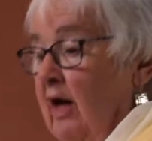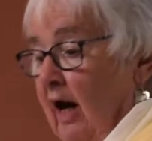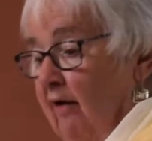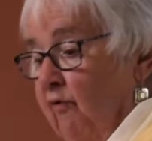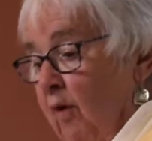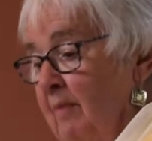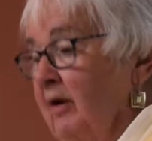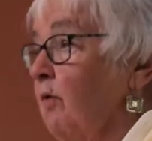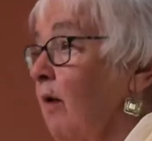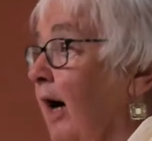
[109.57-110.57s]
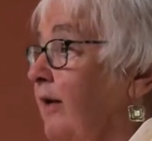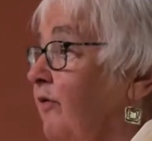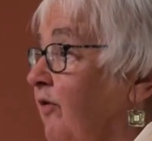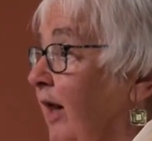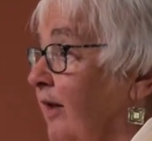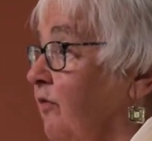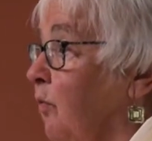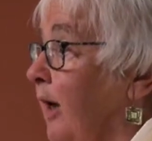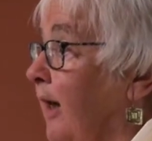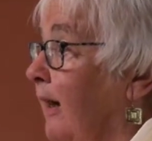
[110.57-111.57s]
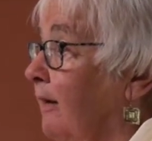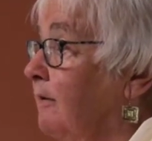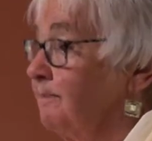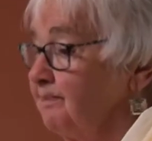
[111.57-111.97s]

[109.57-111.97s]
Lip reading: of women's rights as well.